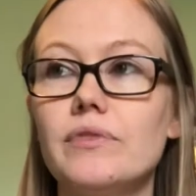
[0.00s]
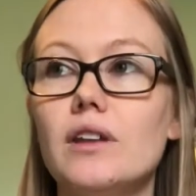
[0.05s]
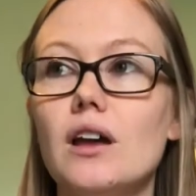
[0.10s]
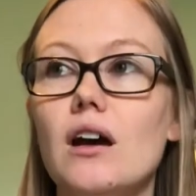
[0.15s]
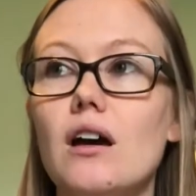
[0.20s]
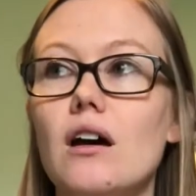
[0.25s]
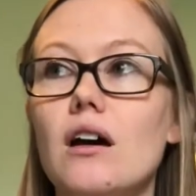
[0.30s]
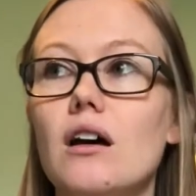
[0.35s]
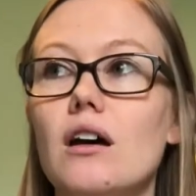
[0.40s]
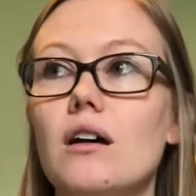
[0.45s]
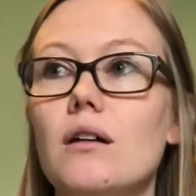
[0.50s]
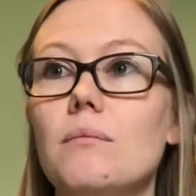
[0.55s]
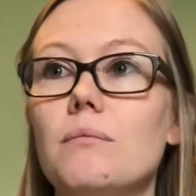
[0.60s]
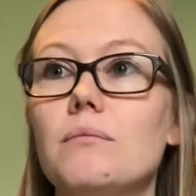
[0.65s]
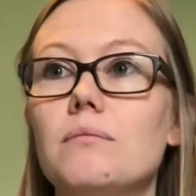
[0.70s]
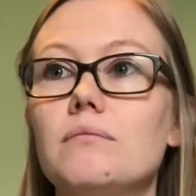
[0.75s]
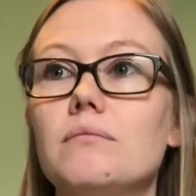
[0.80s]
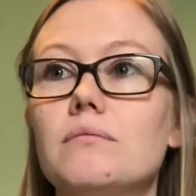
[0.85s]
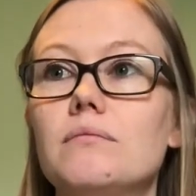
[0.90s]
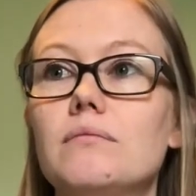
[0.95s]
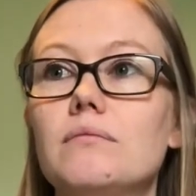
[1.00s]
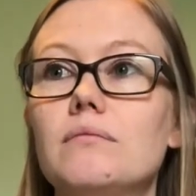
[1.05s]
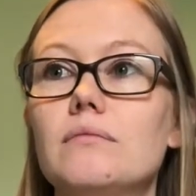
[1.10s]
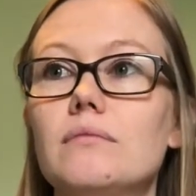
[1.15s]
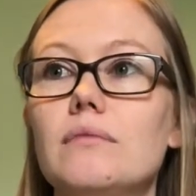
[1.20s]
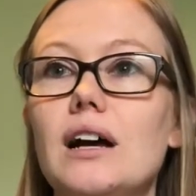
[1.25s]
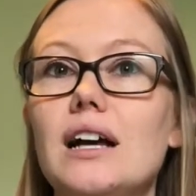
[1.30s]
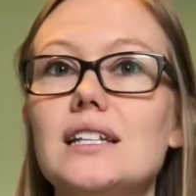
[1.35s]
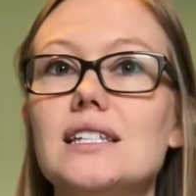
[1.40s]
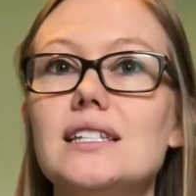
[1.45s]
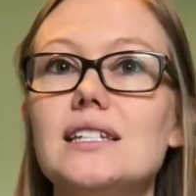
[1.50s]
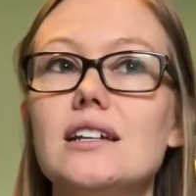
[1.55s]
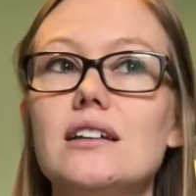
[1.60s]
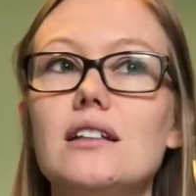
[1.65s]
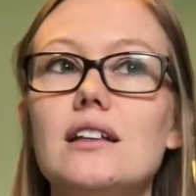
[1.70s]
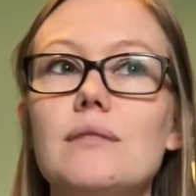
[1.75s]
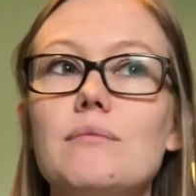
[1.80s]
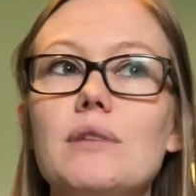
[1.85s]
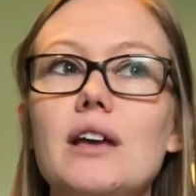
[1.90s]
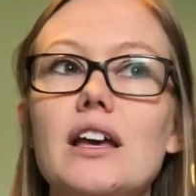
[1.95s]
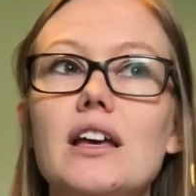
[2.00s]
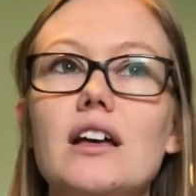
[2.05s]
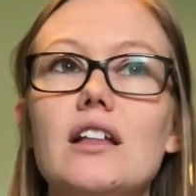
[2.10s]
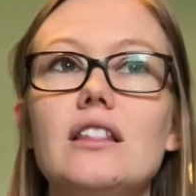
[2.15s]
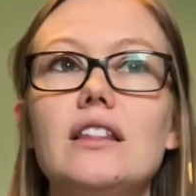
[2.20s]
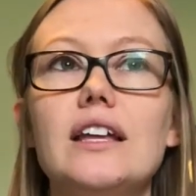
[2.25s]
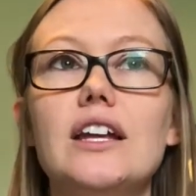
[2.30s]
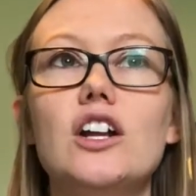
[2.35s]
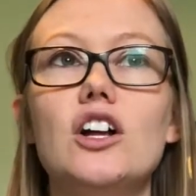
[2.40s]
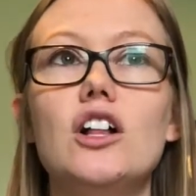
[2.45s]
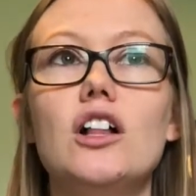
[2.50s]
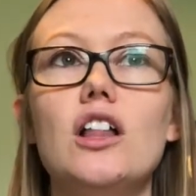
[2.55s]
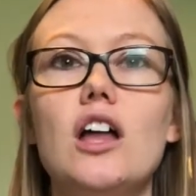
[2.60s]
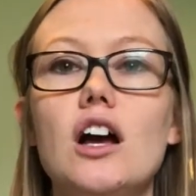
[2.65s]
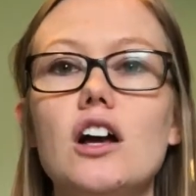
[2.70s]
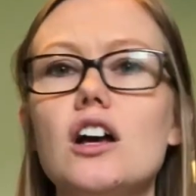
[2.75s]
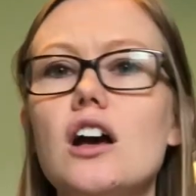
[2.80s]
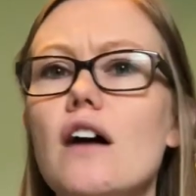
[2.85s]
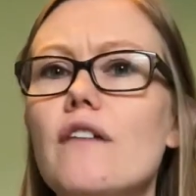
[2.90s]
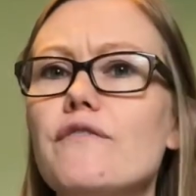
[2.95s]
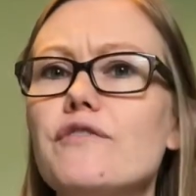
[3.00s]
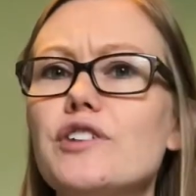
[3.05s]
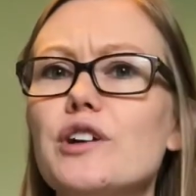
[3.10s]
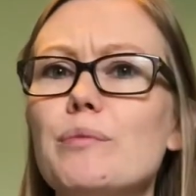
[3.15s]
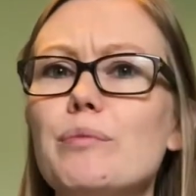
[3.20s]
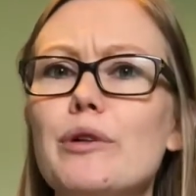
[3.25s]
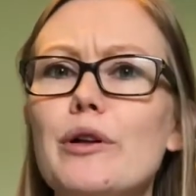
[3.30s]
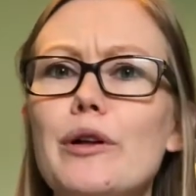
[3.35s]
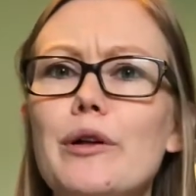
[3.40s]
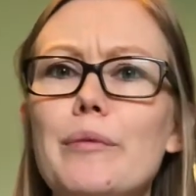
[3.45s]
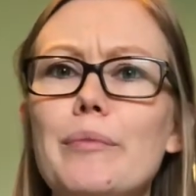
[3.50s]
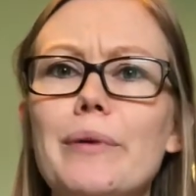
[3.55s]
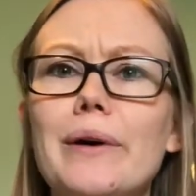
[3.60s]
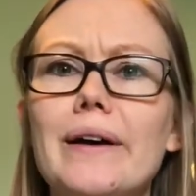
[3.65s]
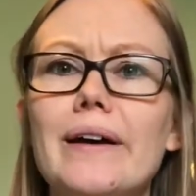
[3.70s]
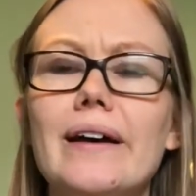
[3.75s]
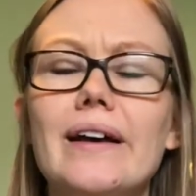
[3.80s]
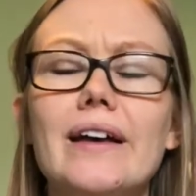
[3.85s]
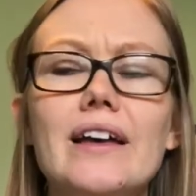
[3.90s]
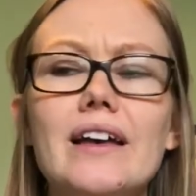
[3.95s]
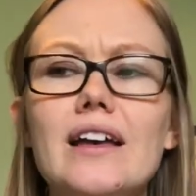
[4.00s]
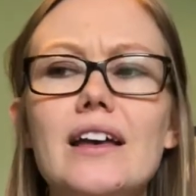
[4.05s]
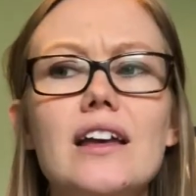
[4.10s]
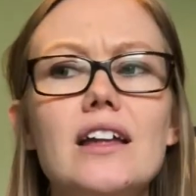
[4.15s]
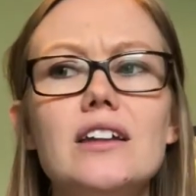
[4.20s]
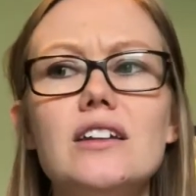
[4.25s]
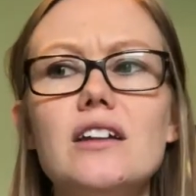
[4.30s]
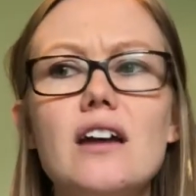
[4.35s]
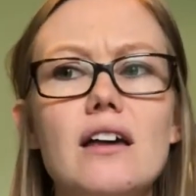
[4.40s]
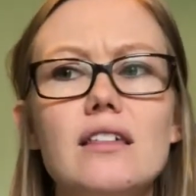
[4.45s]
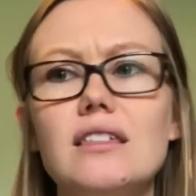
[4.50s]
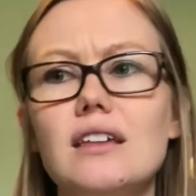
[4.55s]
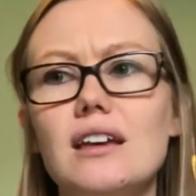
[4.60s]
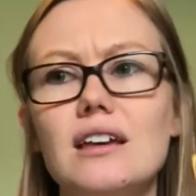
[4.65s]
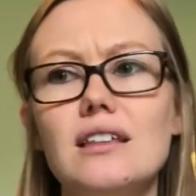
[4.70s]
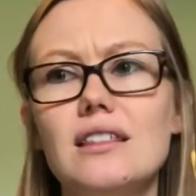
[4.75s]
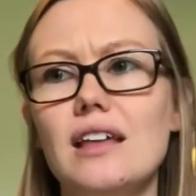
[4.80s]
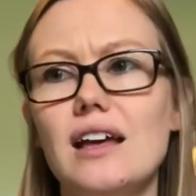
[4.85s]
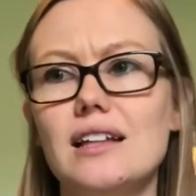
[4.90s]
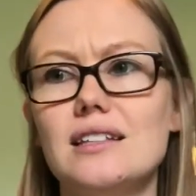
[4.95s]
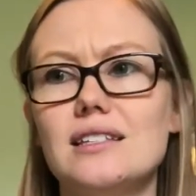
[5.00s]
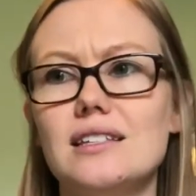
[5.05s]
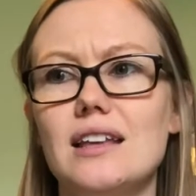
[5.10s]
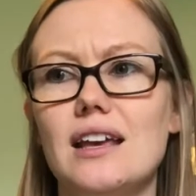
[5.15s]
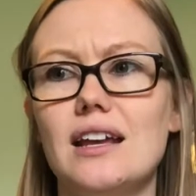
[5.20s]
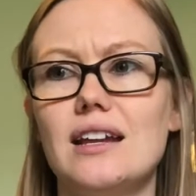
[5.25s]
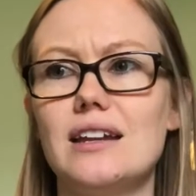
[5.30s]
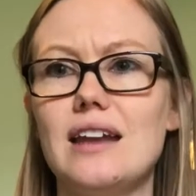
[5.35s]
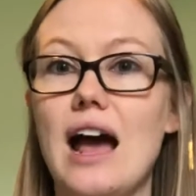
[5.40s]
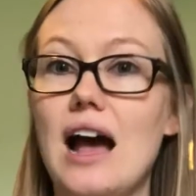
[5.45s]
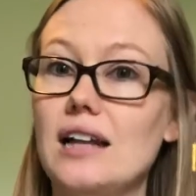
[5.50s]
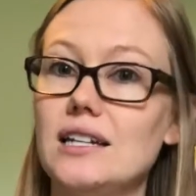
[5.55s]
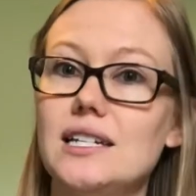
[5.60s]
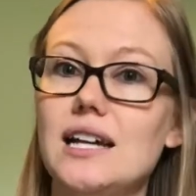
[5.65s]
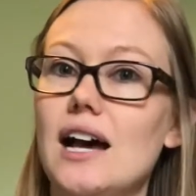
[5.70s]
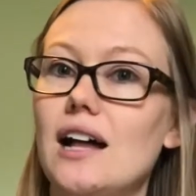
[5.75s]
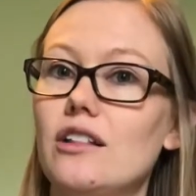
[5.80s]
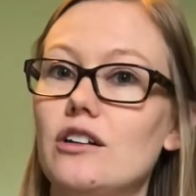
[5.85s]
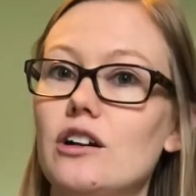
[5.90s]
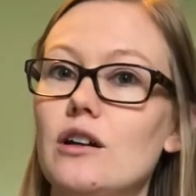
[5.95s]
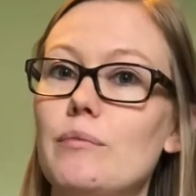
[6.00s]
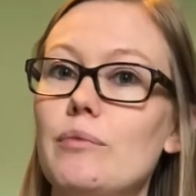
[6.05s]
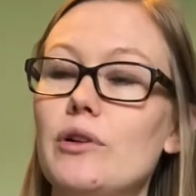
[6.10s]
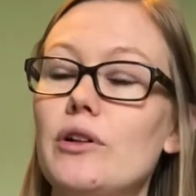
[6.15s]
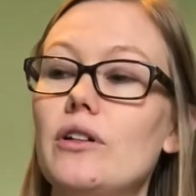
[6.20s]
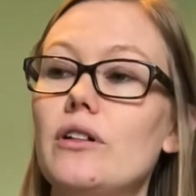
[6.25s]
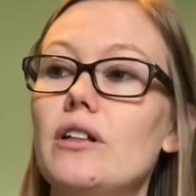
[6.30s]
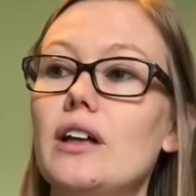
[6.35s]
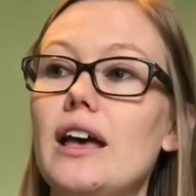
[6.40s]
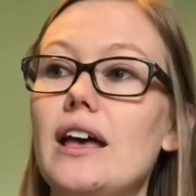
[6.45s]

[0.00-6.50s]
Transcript: I still am like a little uncomfortable, but nothing that's like not tolerable.